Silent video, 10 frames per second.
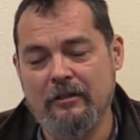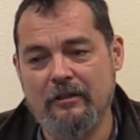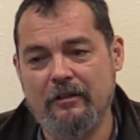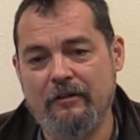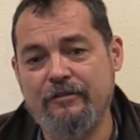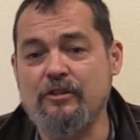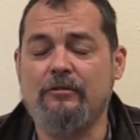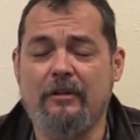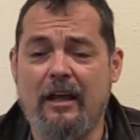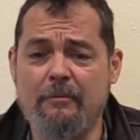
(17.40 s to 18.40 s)
the
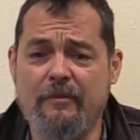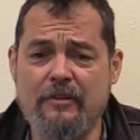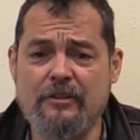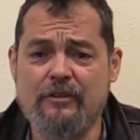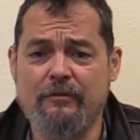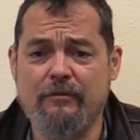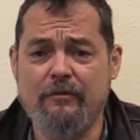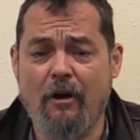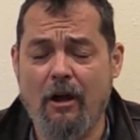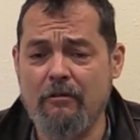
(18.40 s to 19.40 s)
official name of this
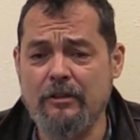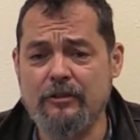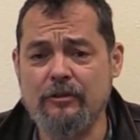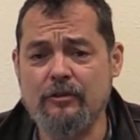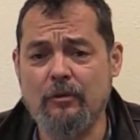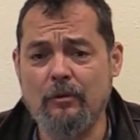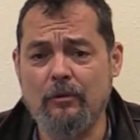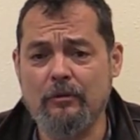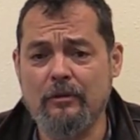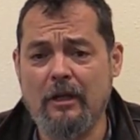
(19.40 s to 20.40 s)
virus is
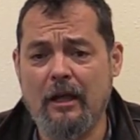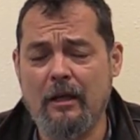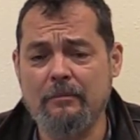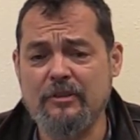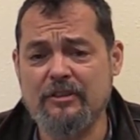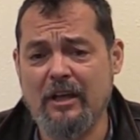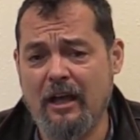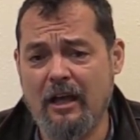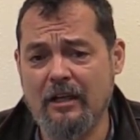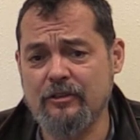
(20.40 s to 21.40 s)
called um,
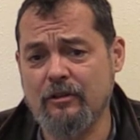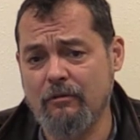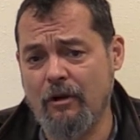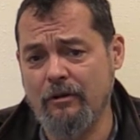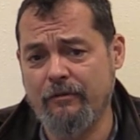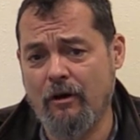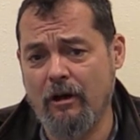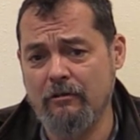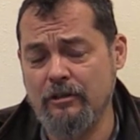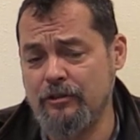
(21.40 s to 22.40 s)
SARS
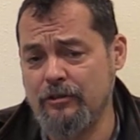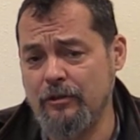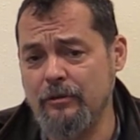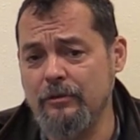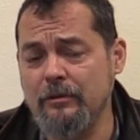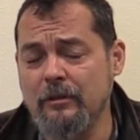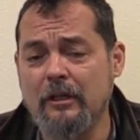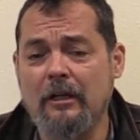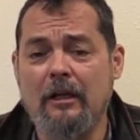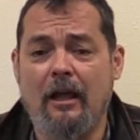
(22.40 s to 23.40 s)
coronavirus 2
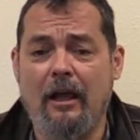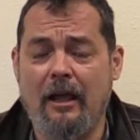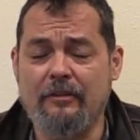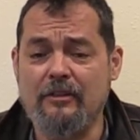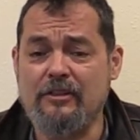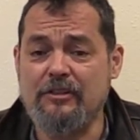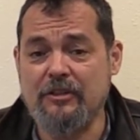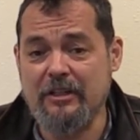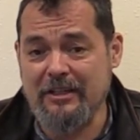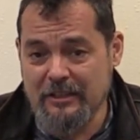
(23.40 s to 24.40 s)
and the
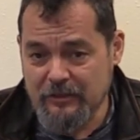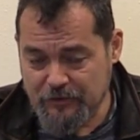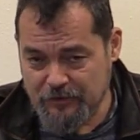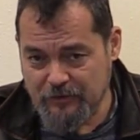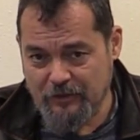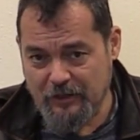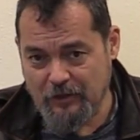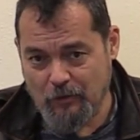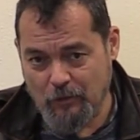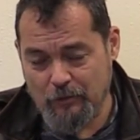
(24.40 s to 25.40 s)
disease that
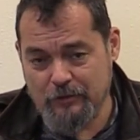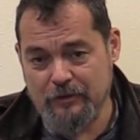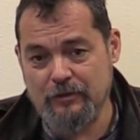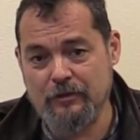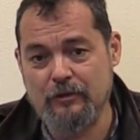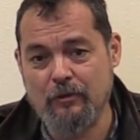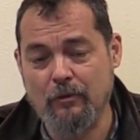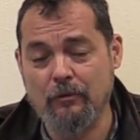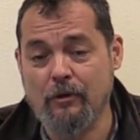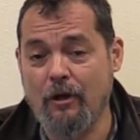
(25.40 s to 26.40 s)
it causes is
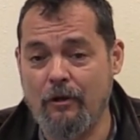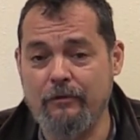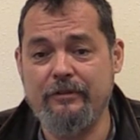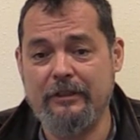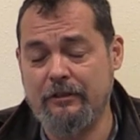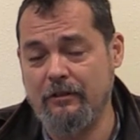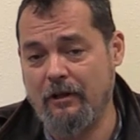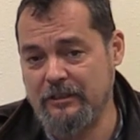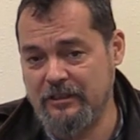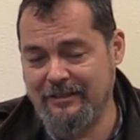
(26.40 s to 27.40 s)
called
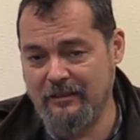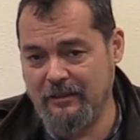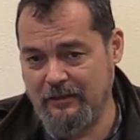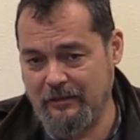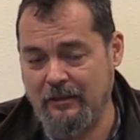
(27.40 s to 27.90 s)
COVID-19